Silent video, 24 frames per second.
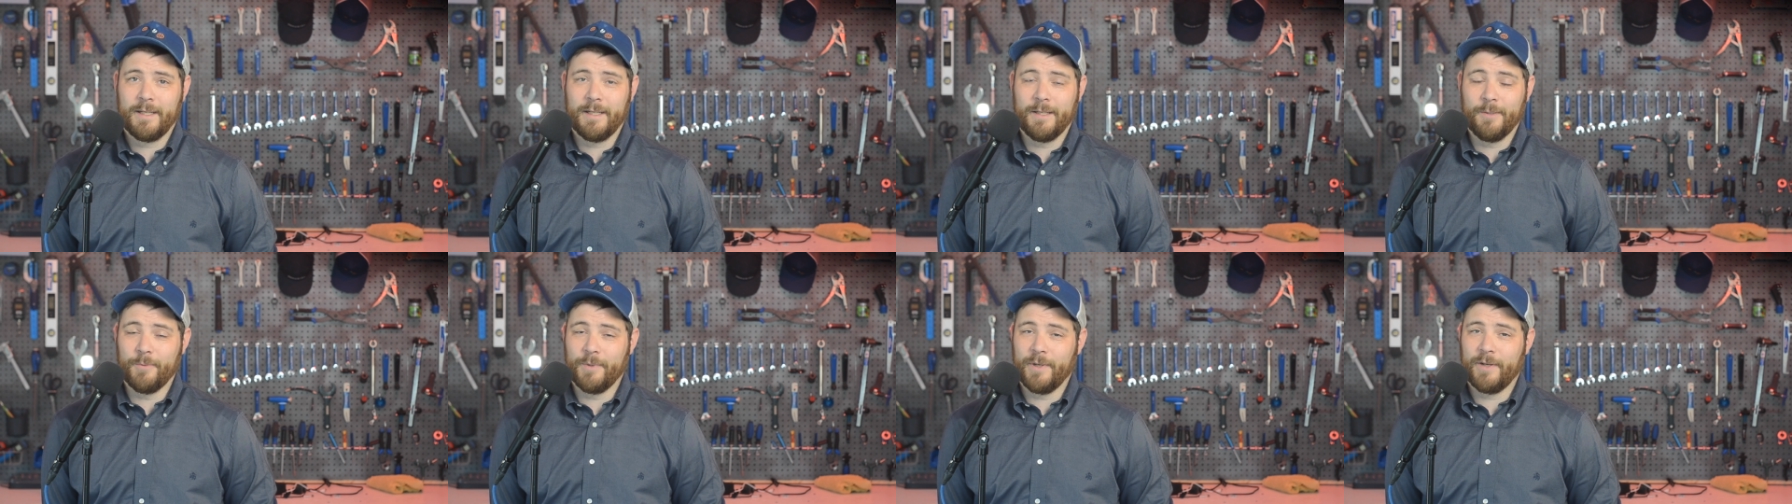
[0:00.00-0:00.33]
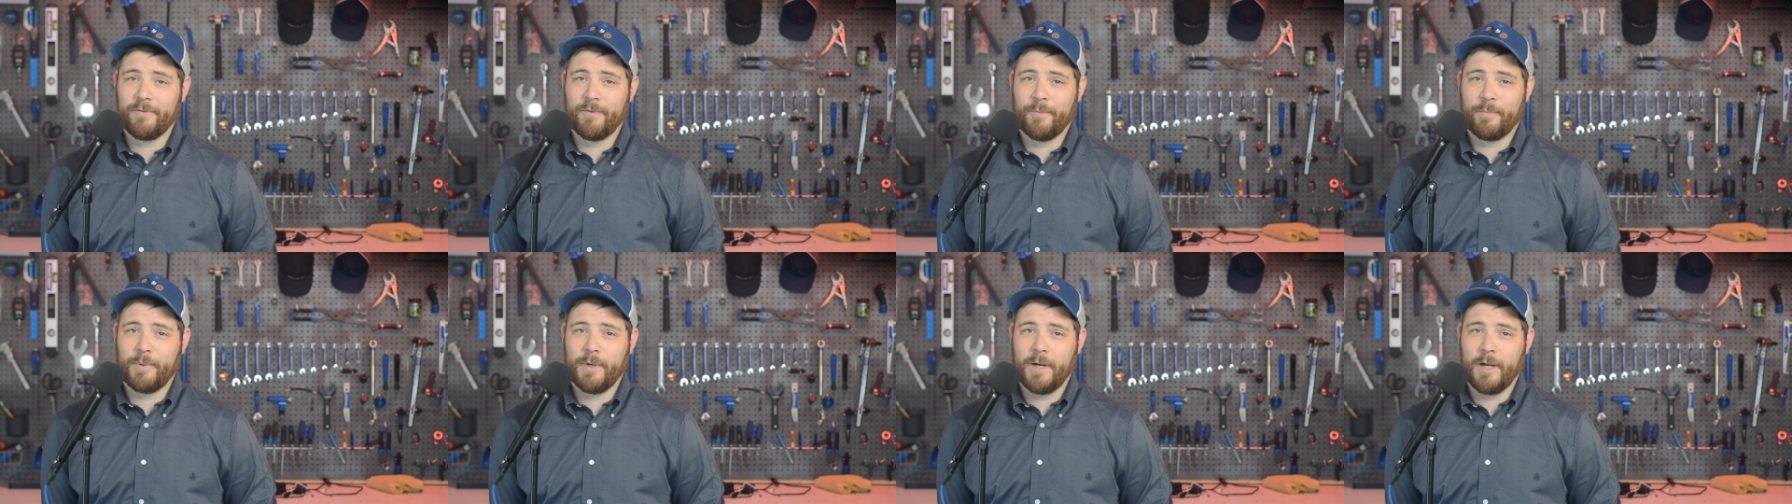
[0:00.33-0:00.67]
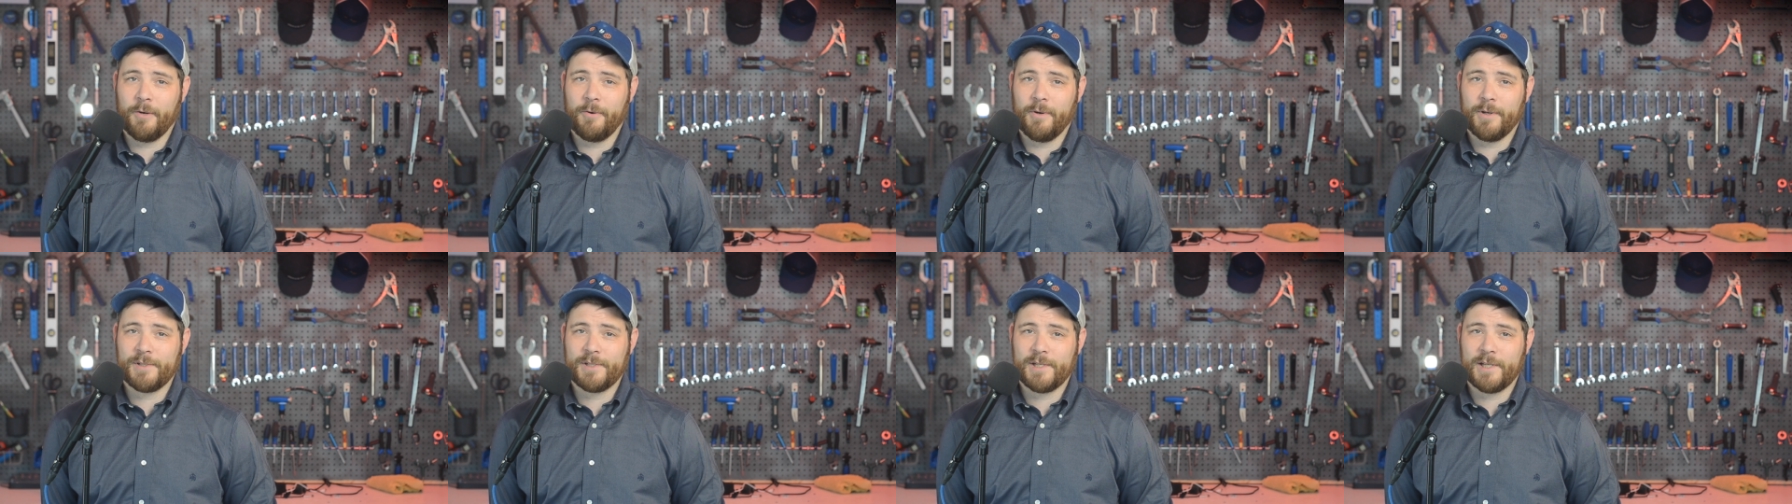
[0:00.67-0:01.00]
and whatever
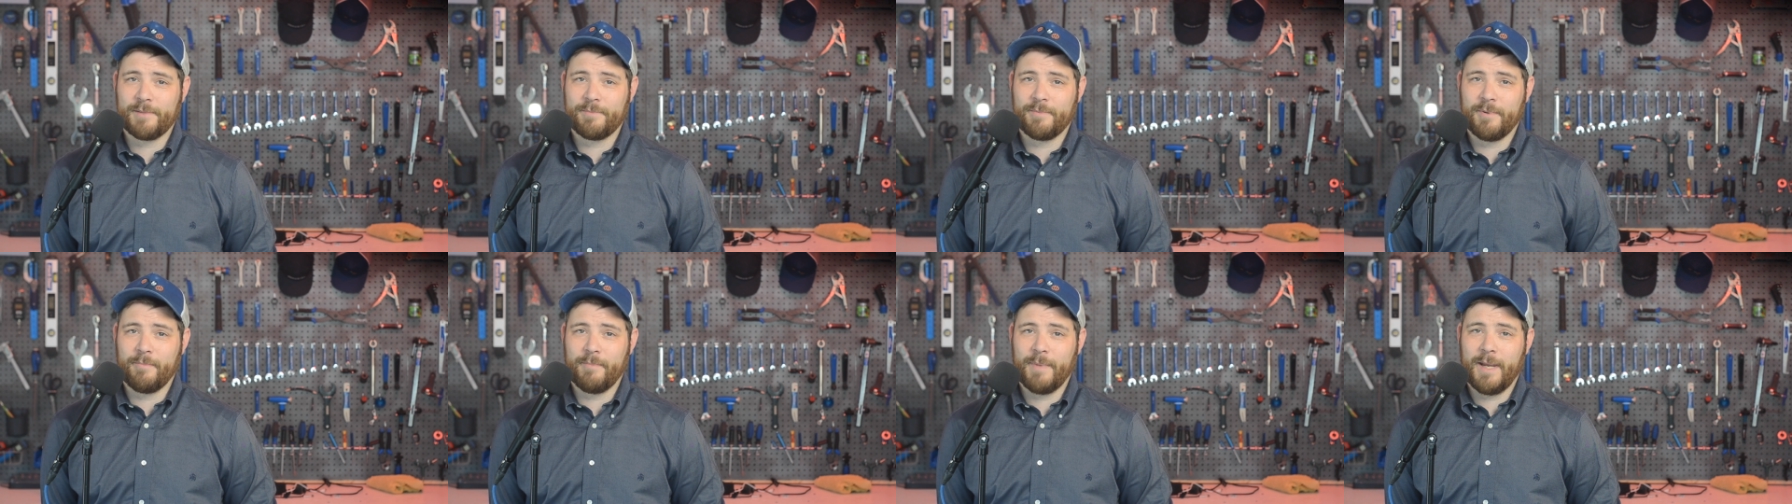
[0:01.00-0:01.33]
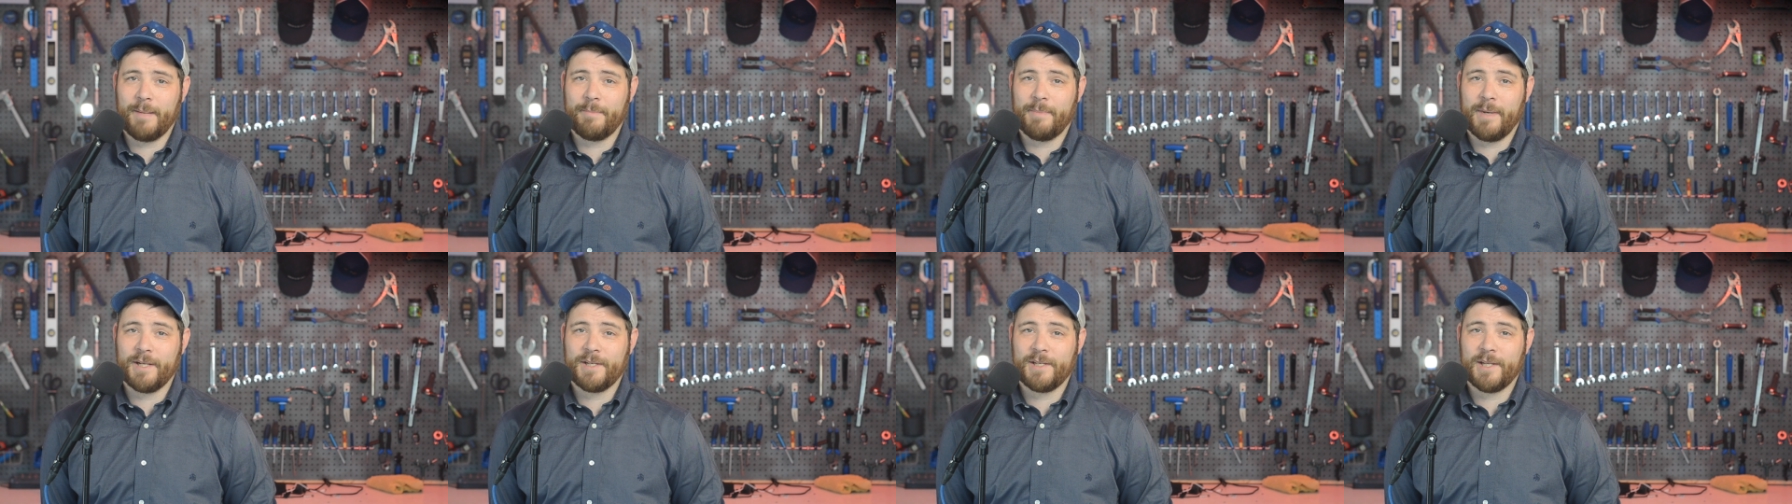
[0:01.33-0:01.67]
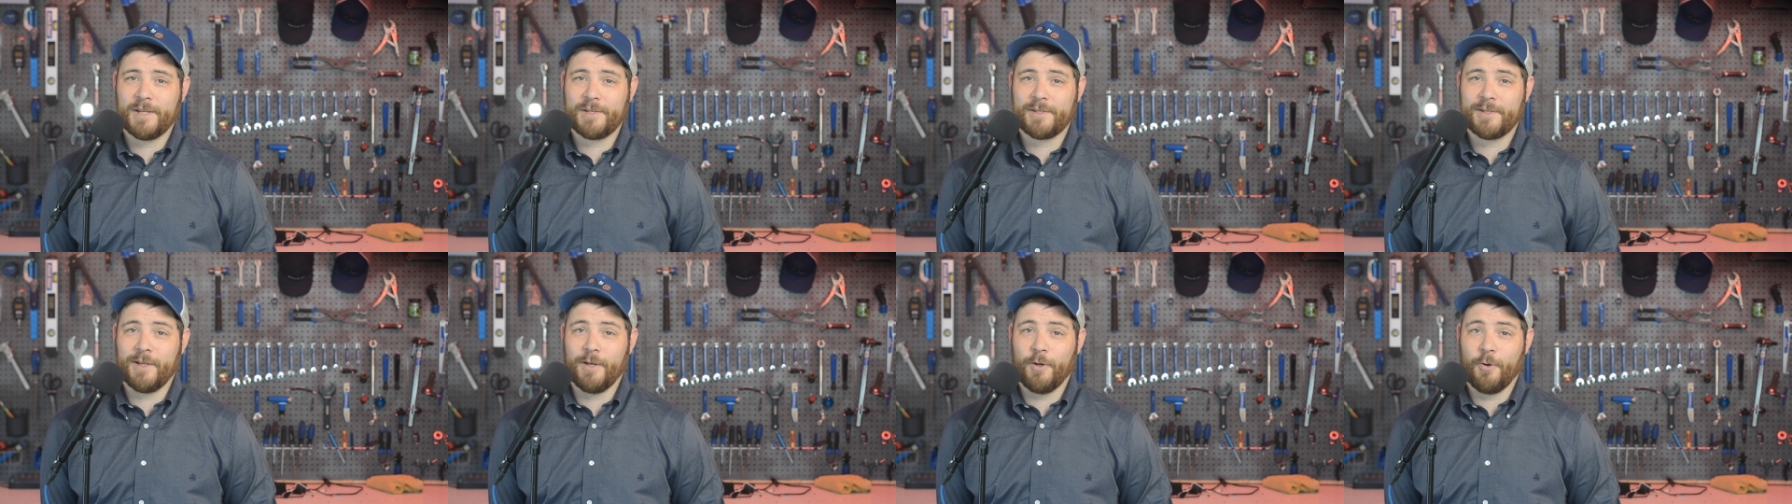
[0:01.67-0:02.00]
progress has been made by
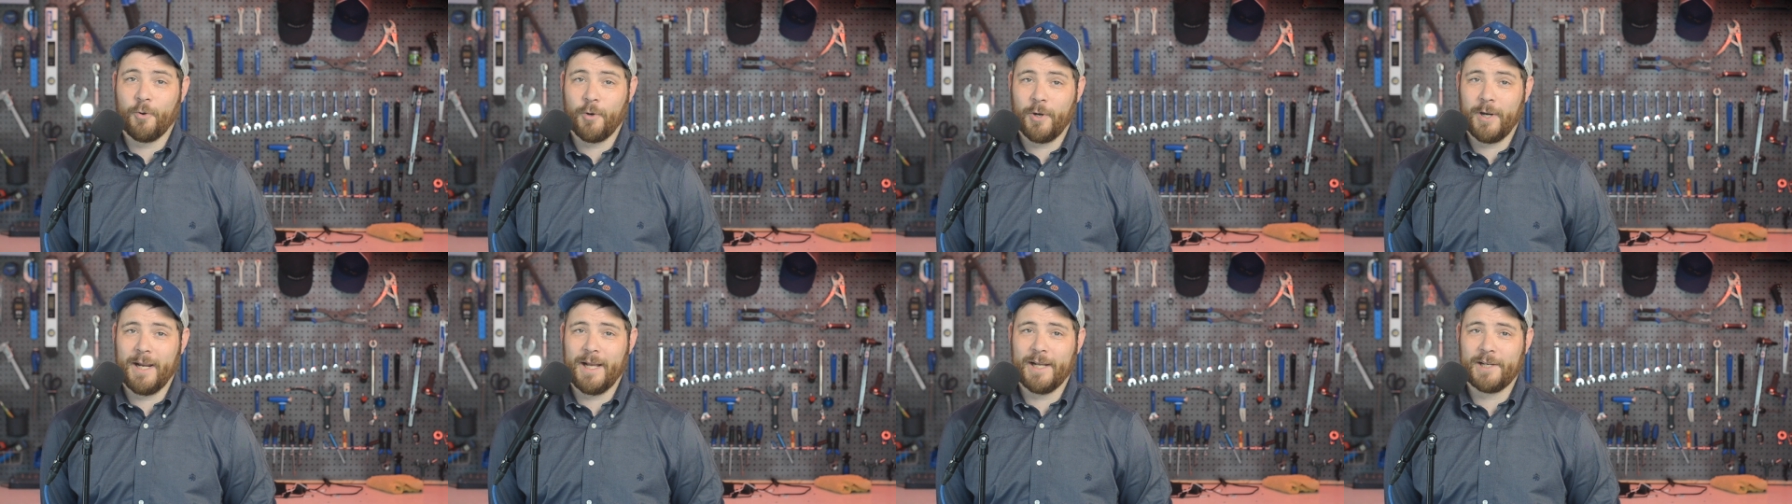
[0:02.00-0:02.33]
Tesla or